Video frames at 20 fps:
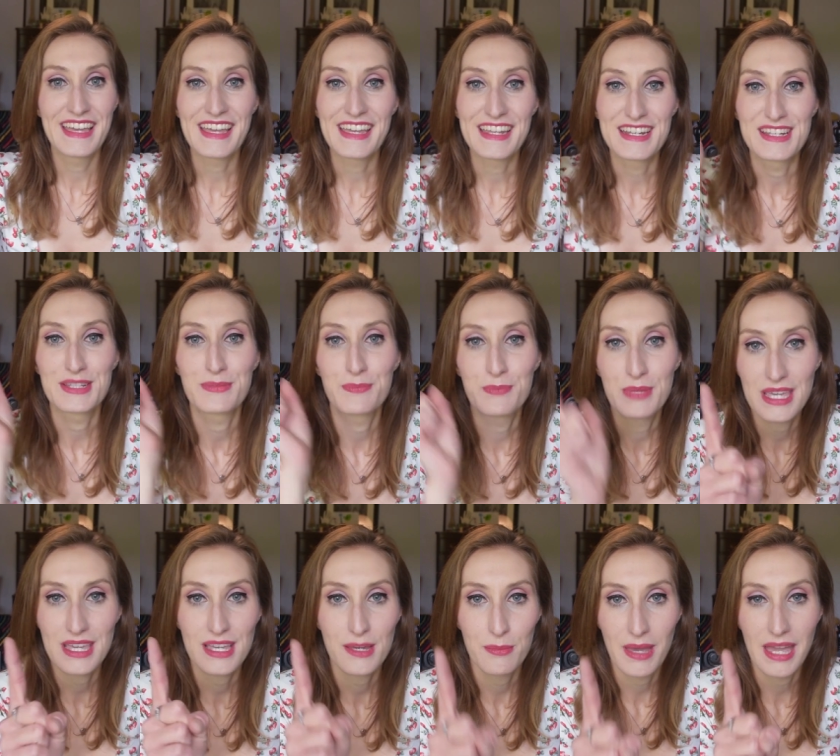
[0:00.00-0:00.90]
It is
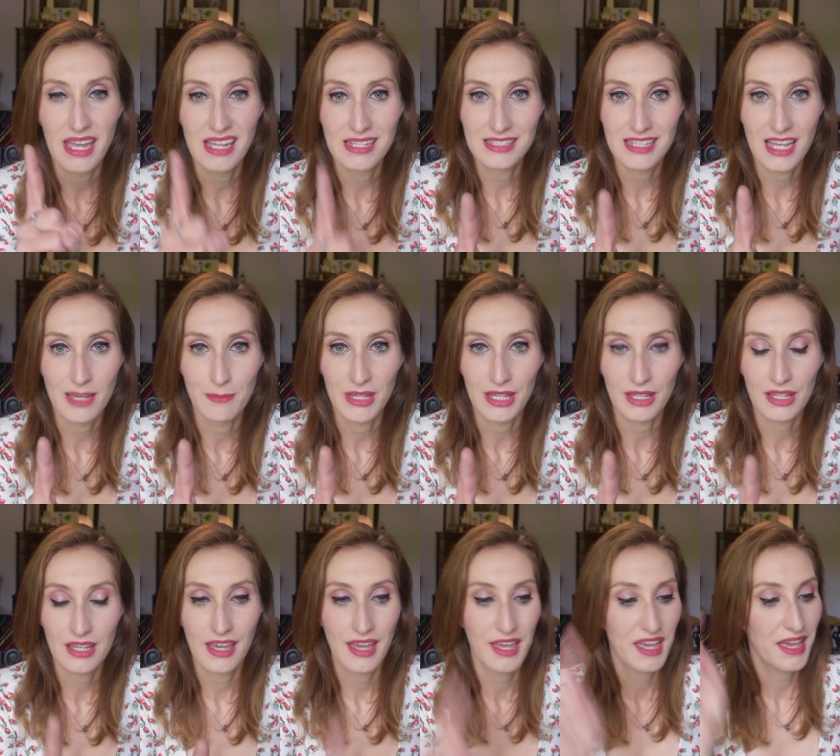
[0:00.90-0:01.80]
peak
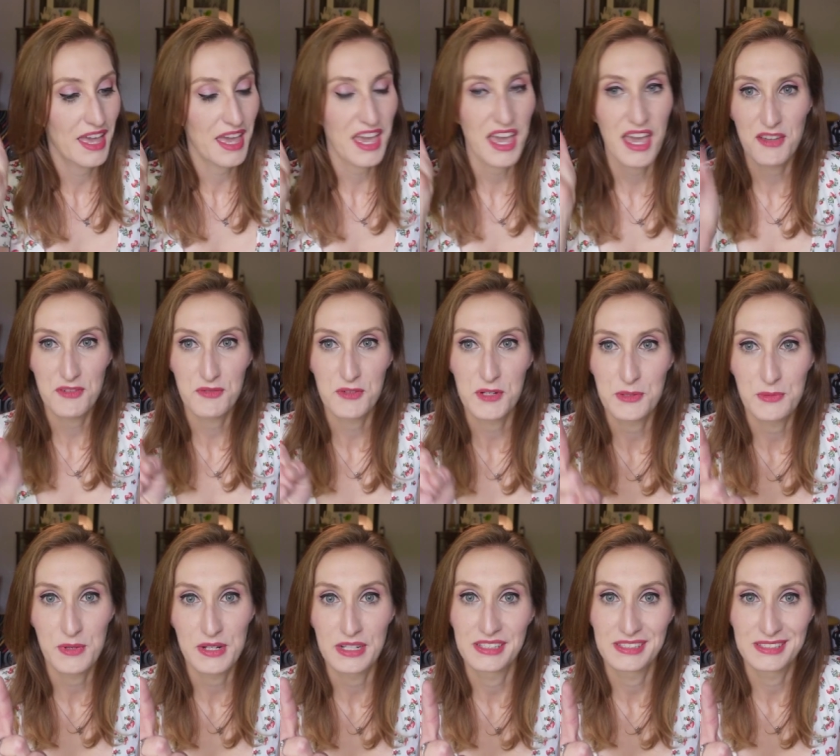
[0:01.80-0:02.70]
pandemic.
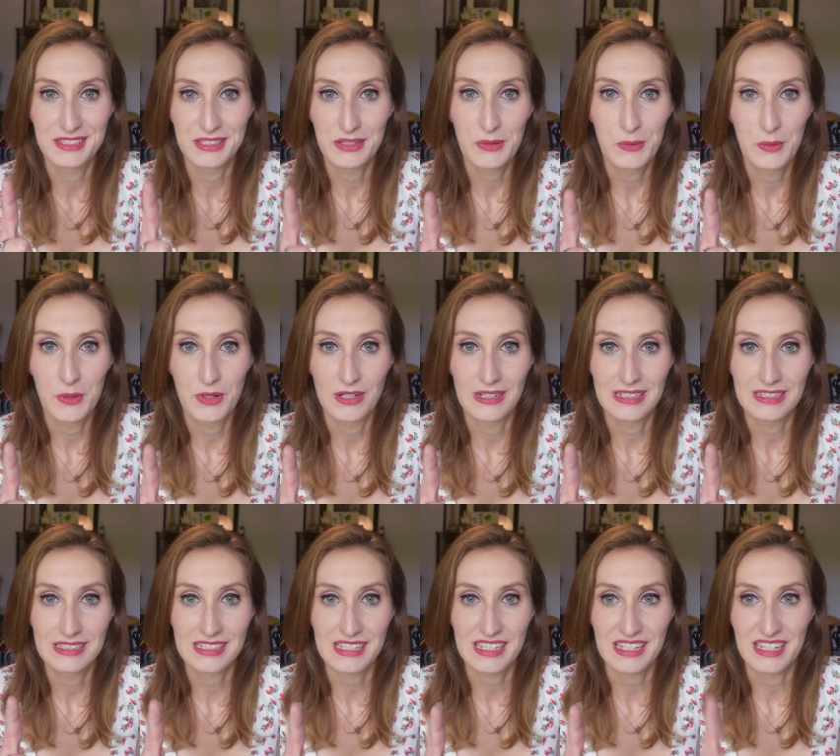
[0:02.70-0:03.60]
Everyone is in
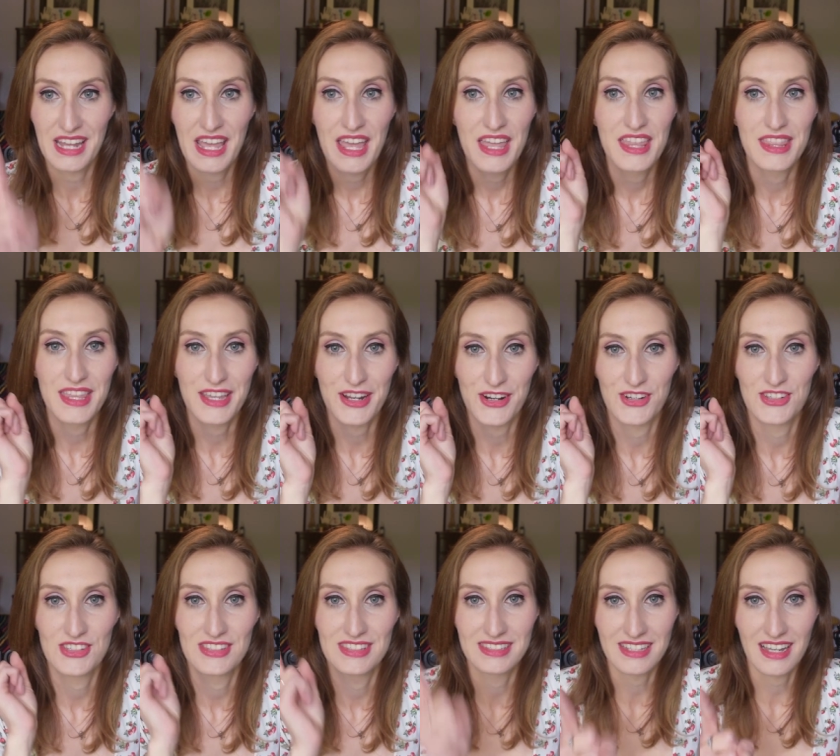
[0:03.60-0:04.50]
quarantine. They are
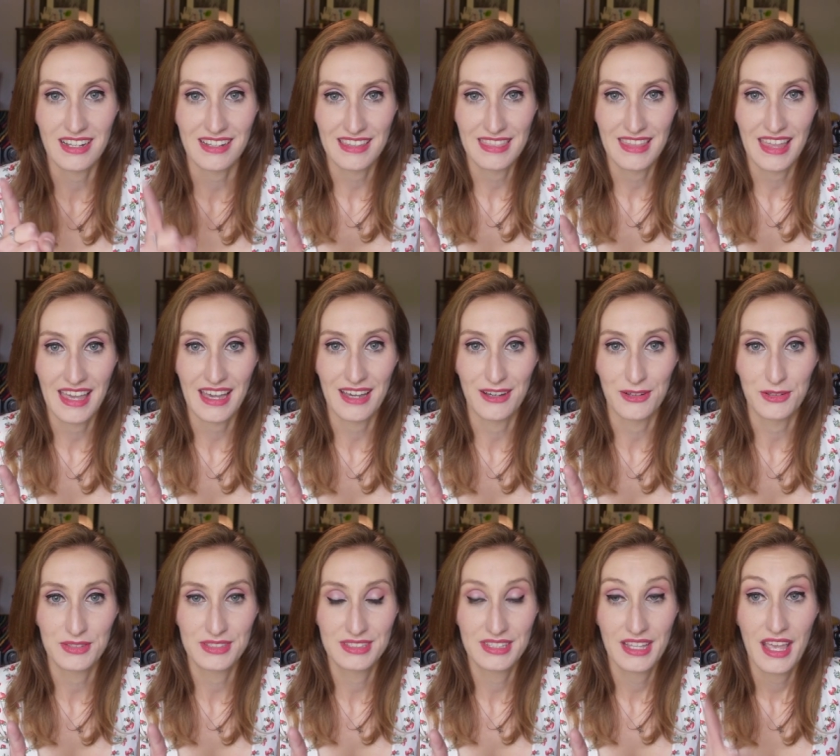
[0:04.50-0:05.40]
stuck in the
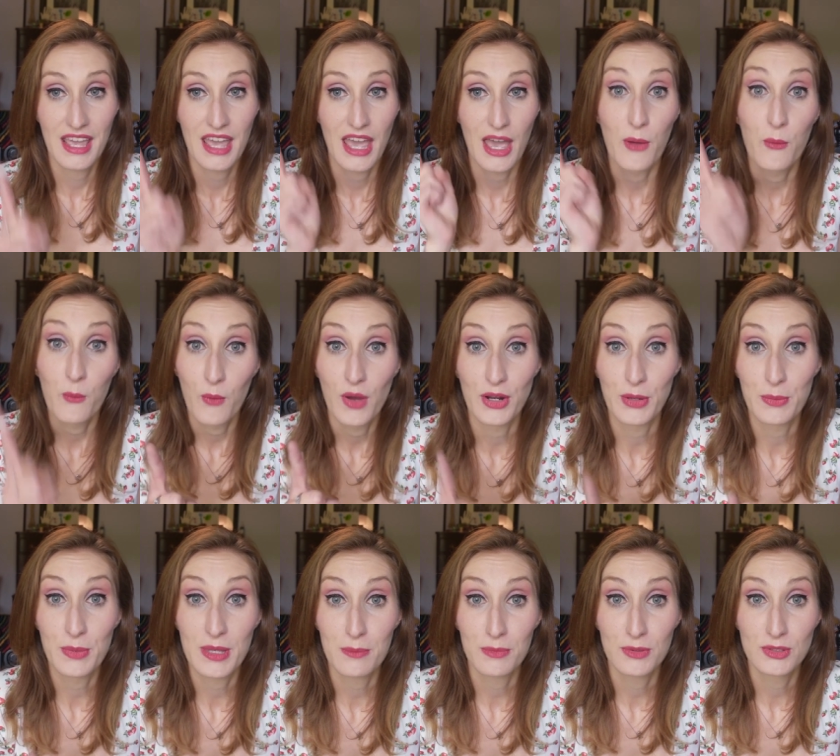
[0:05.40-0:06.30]
house. And what are
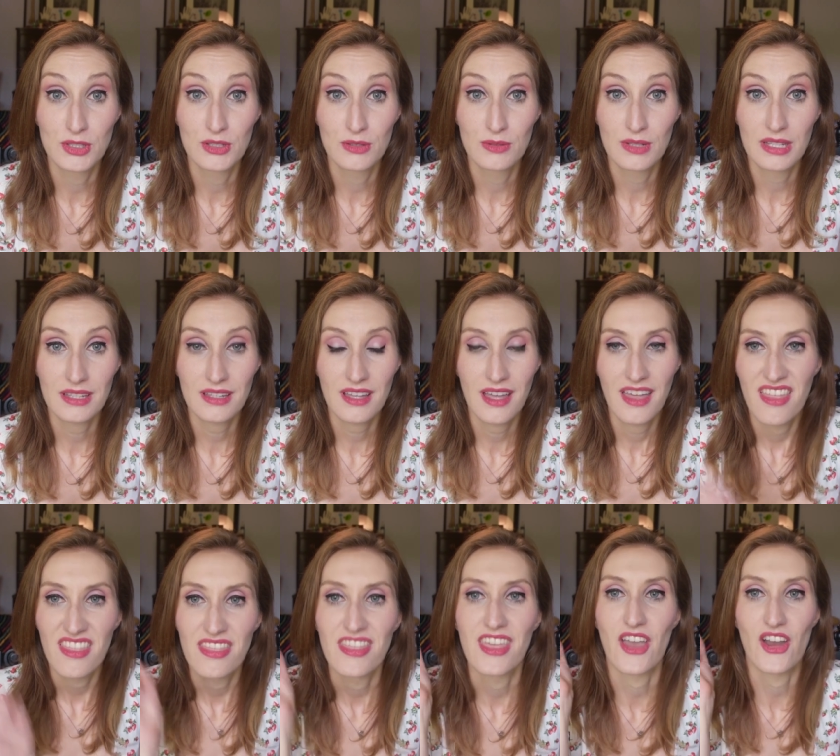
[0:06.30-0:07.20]
people doing?
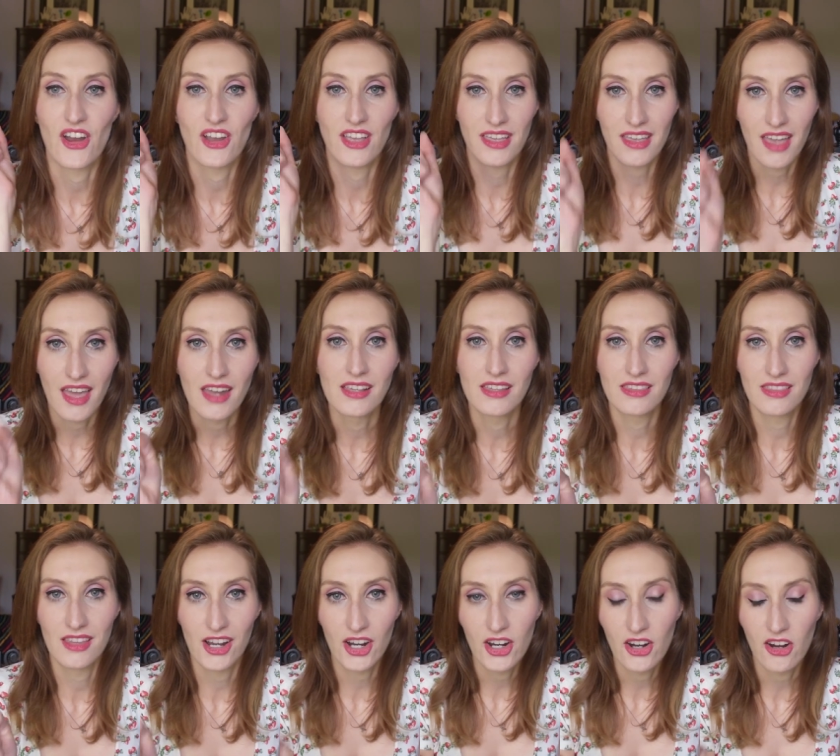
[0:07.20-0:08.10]
They are
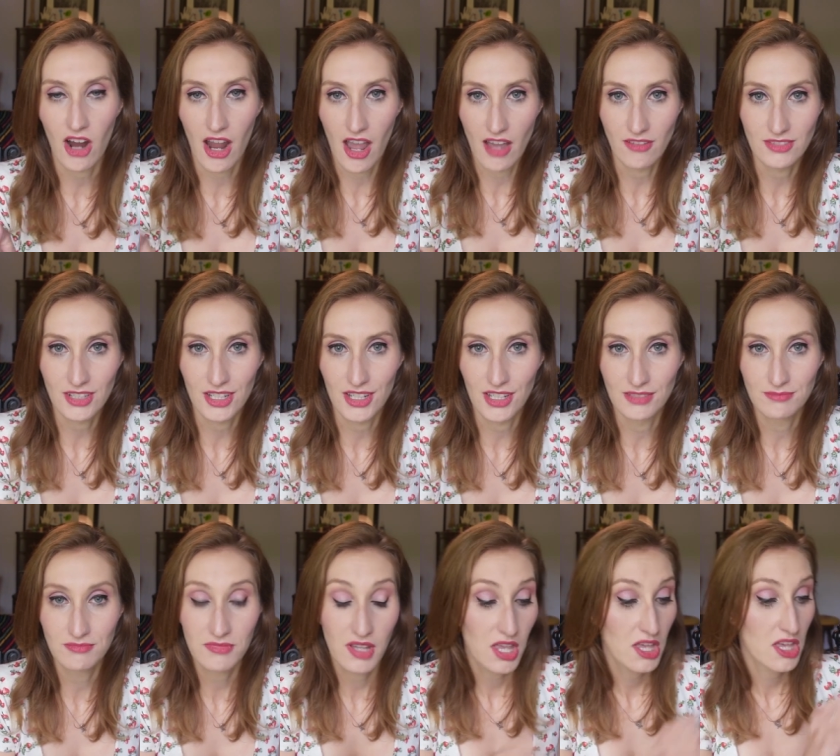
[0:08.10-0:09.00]
getting their craft
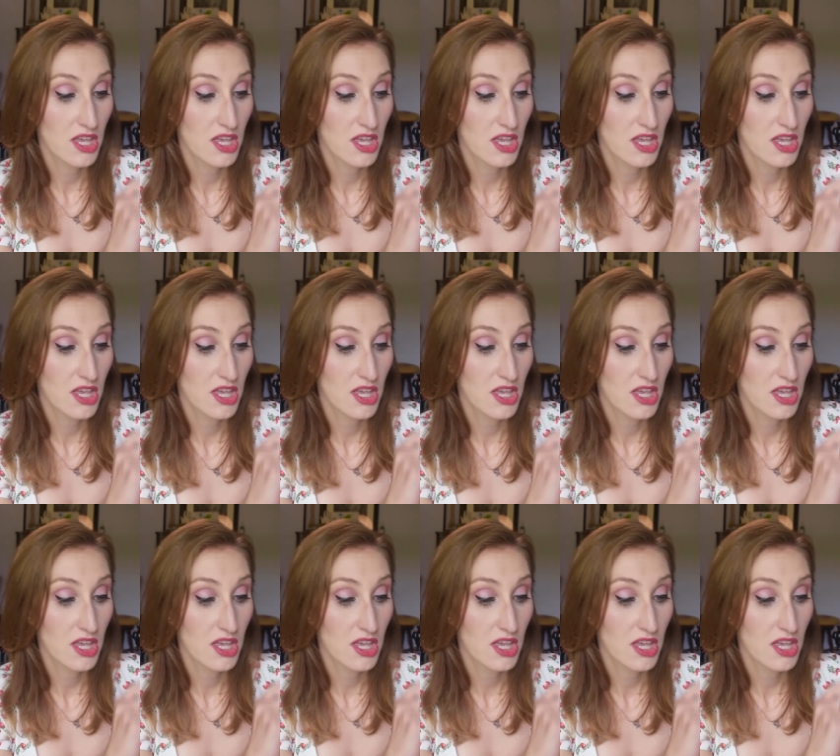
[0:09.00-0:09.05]
on.